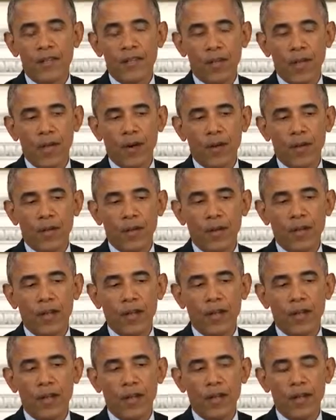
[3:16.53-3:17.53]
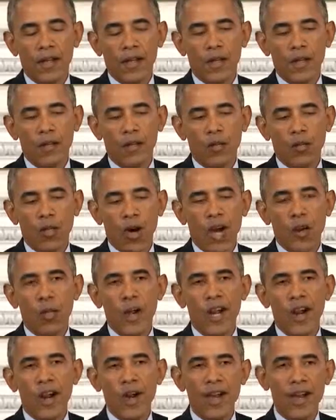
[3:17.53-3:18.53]
So where
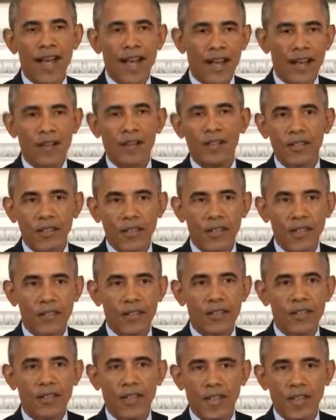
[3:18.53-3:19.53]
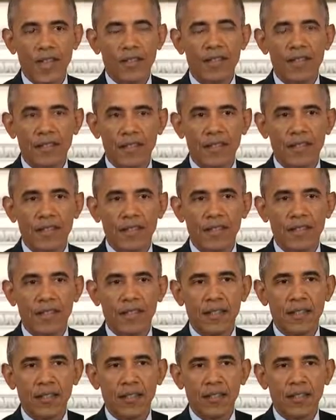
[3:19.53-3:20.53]
we are now is that
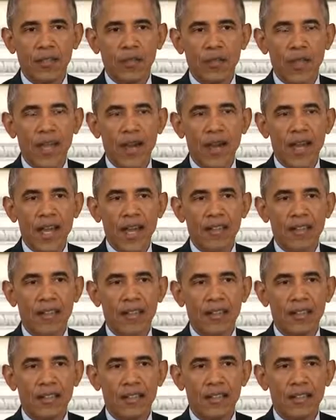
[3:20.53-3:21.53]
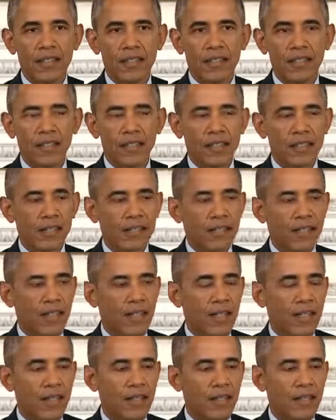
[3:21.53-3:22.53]
we are having
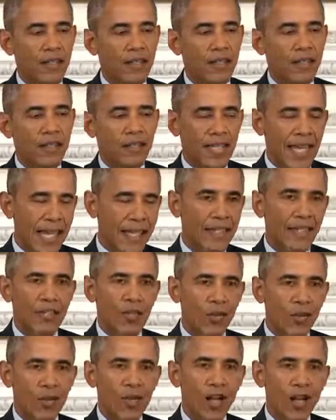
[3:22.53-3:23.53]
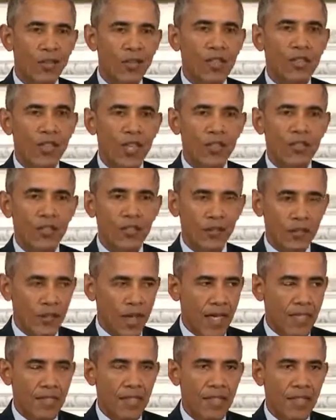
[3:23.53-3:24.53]
technical conversations
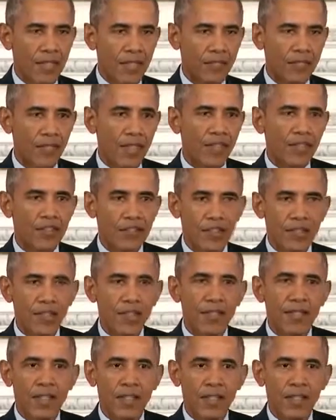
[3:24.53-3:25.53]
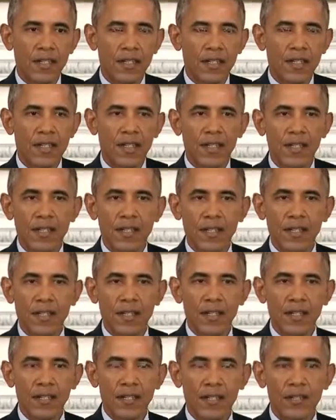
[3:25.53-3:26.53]
about deconfliction
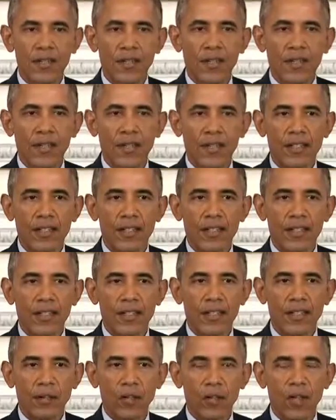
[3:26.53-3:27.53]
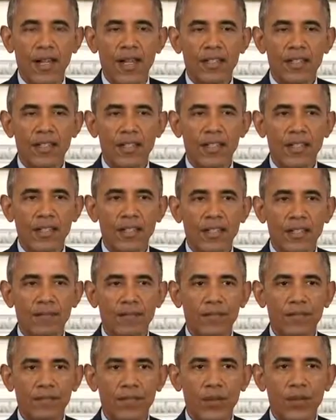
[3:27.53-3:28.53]
so that we're not
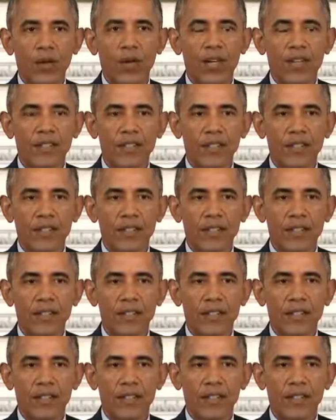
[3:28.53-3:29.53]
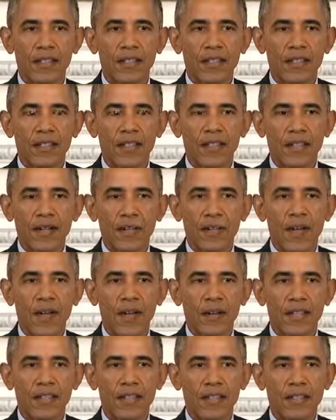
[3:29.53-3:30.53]
seeing U.S. and
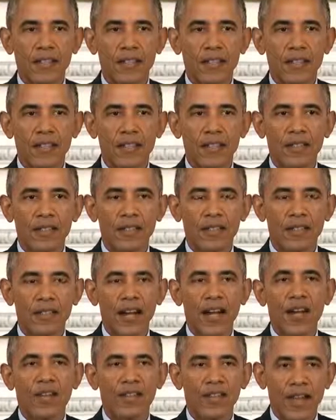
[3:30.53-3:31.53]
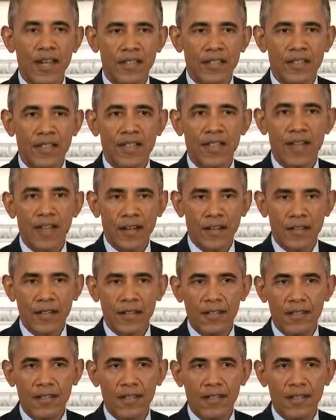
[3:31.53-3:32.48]
American firefights in the air.